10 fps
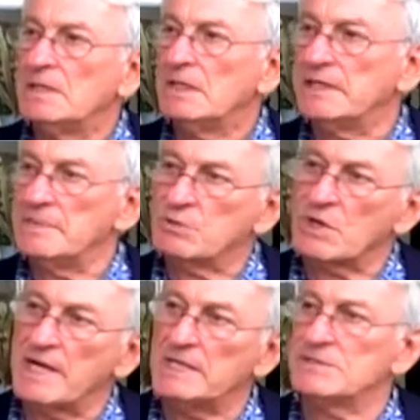Kenny
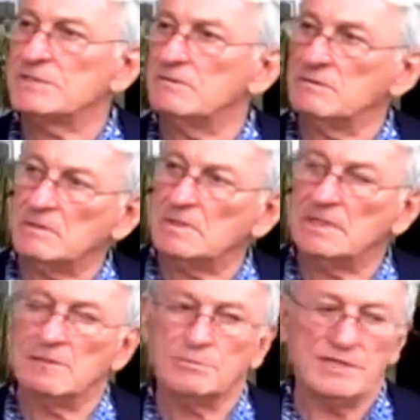Price
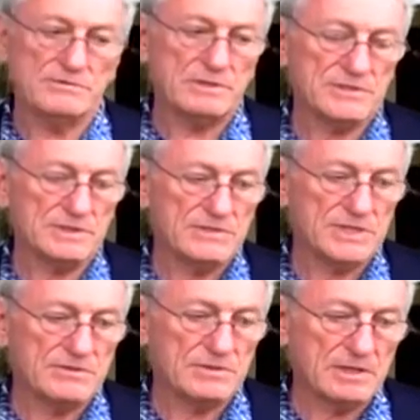and Beatrice, and et
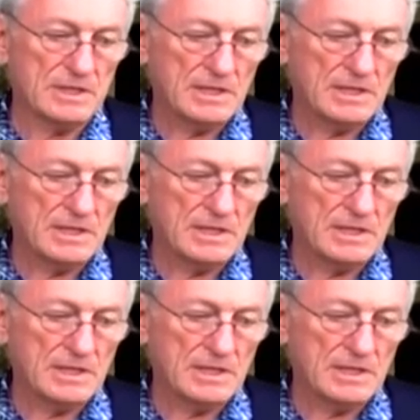cetera.